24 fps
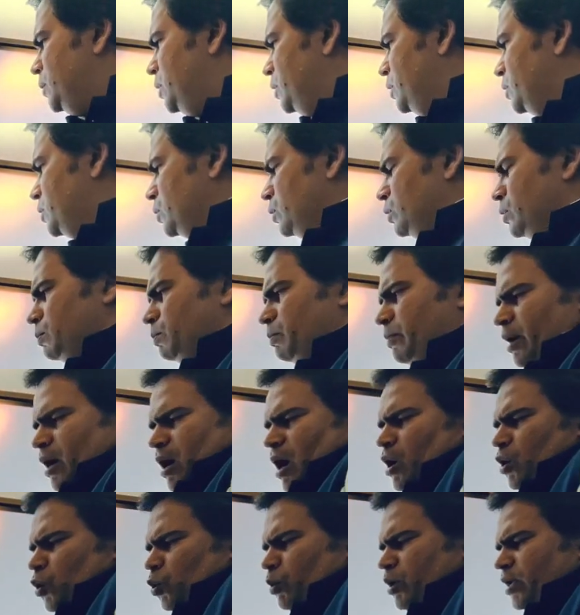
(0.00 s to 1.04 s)
So
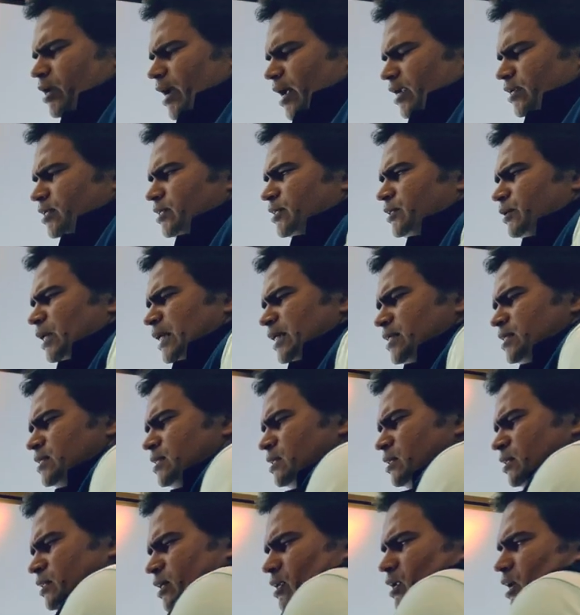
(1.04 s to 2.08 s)
how do we
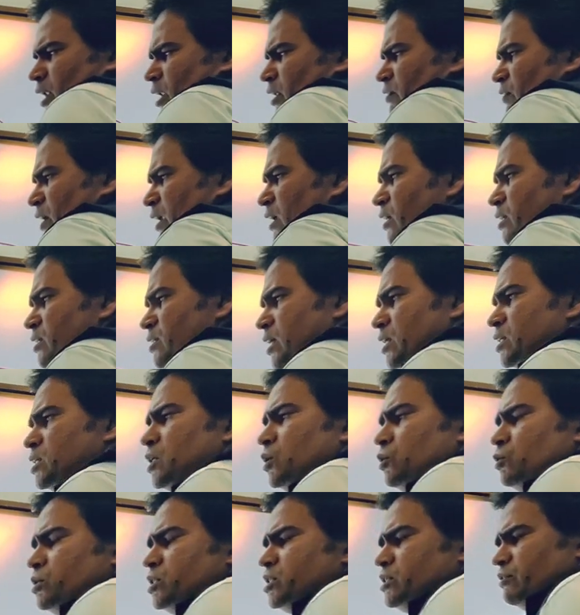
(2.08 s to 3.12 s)
categorize that an event is
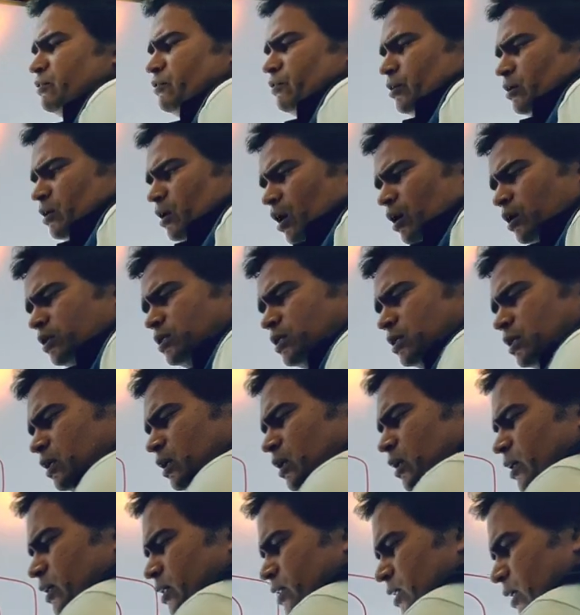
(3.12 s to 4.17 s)
exclusive or not?
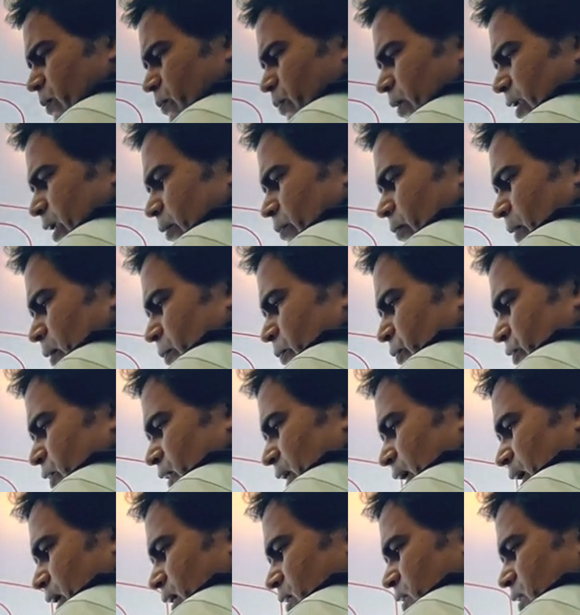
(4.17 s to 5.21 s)
Simply remember
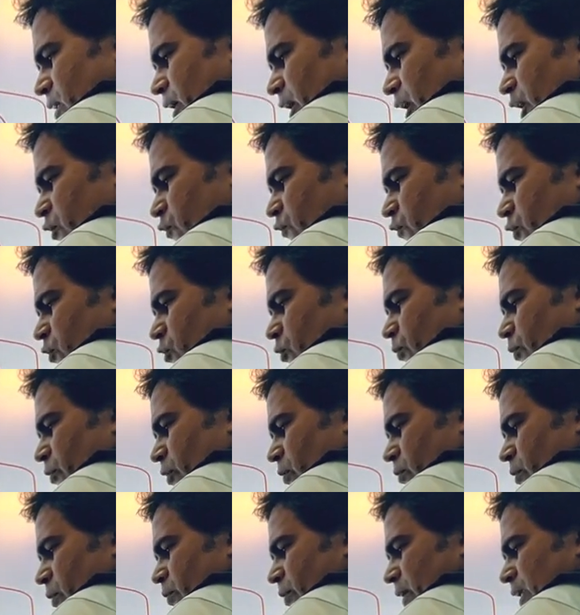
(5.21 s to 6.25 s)
that if your
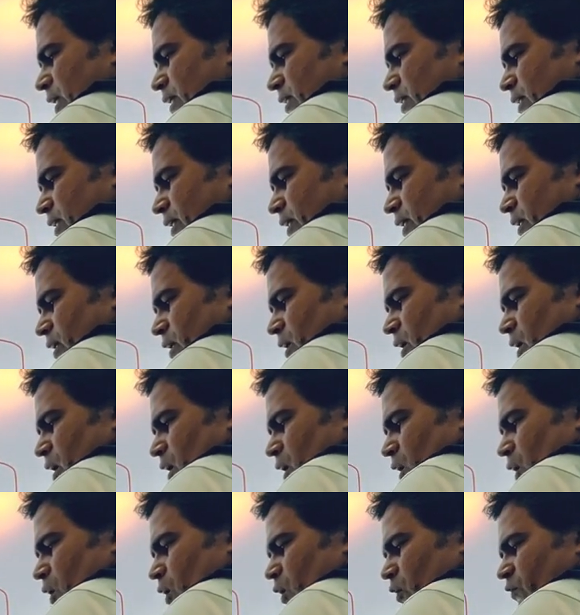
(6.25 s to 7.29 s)
probability
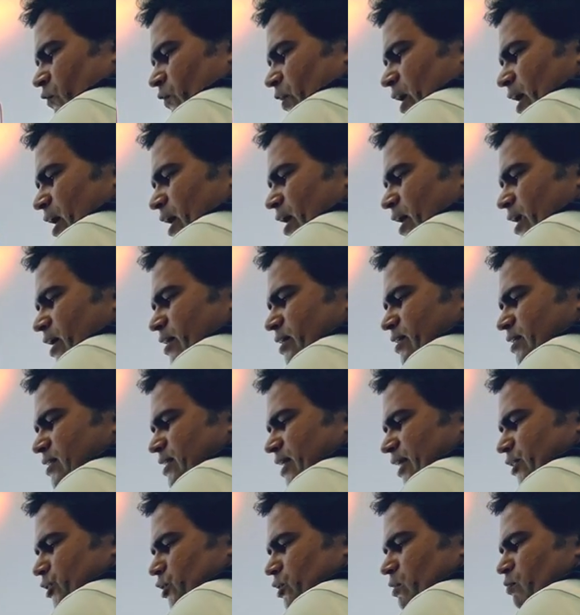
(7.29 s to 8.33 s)
of A
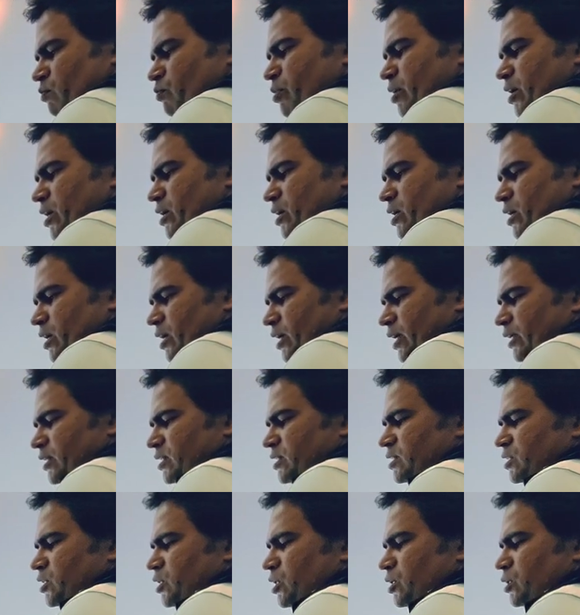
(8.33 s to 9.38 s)
intersection B is
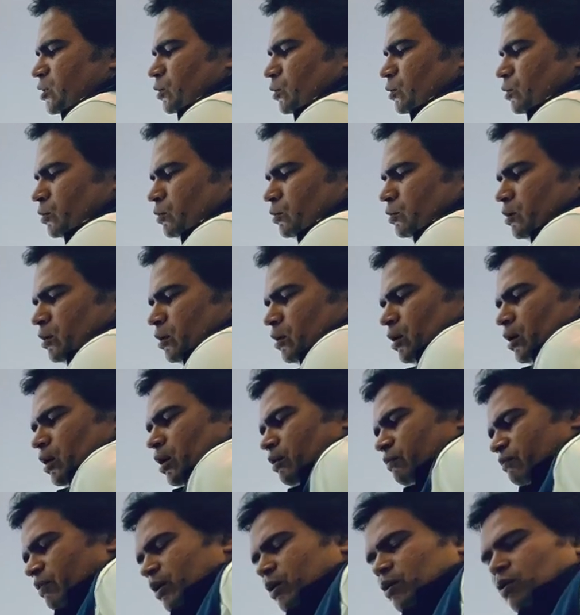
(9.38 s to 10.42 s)
0,
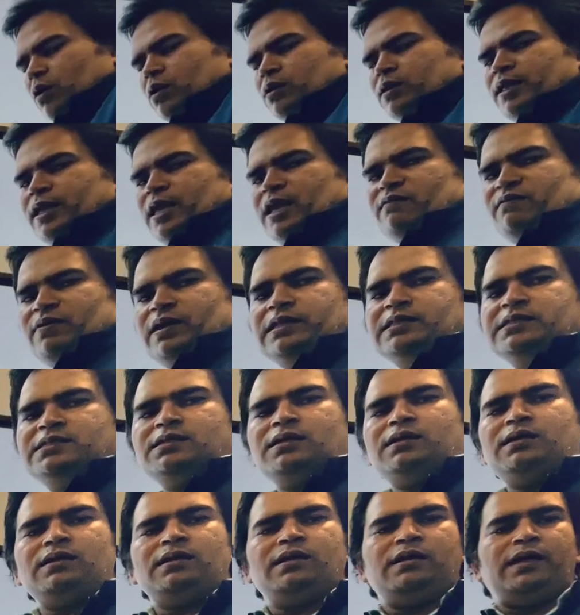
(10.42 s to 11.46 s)
we call the events
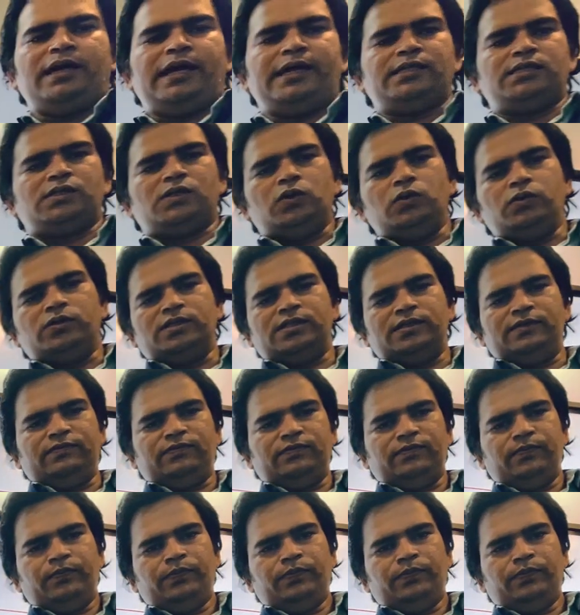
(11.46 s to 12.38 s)
are exclusive.